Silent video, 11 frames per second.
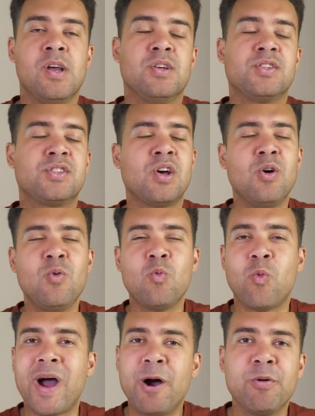so
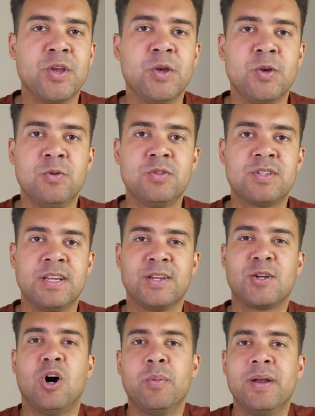well used and
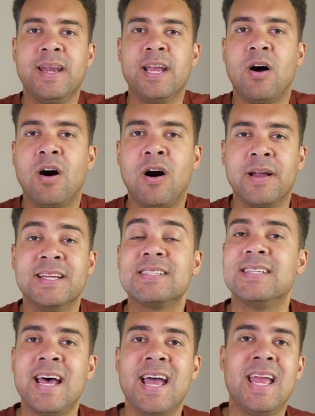commonly harnessed
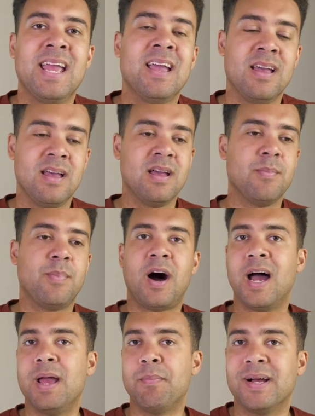today
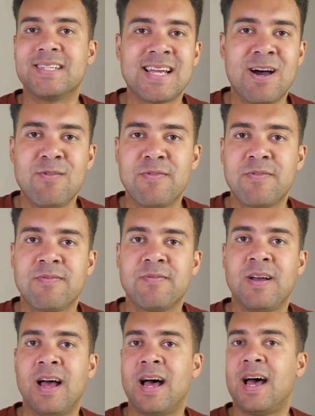by myself
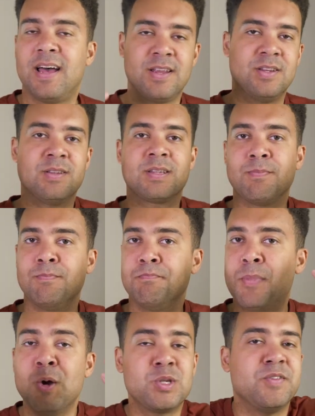and
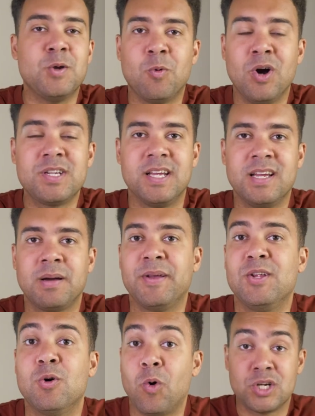most of you watching. I mean,
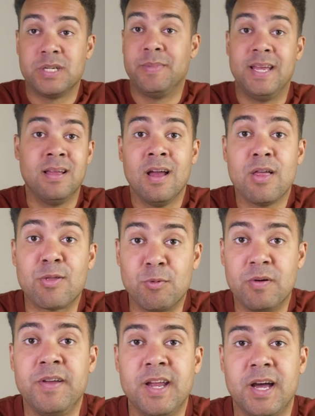you're watching me through
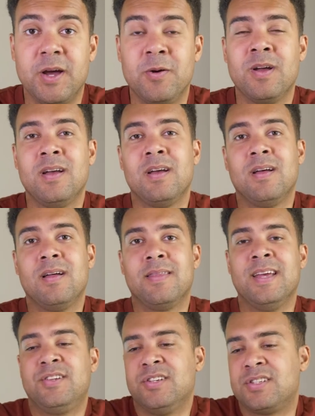a video, that
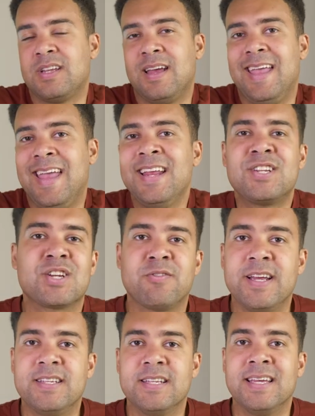it's just
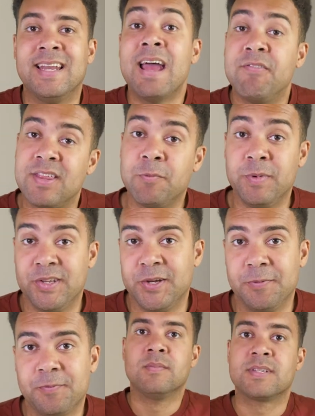integrated in everything we do.
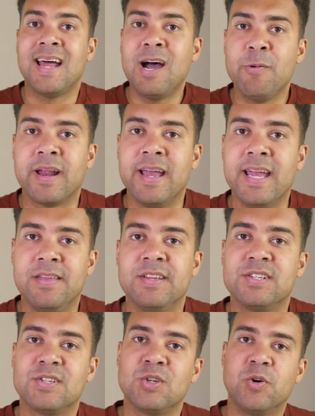So now when I hear
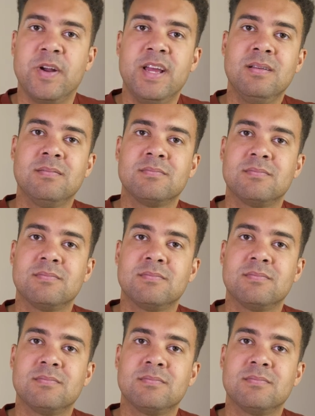this story,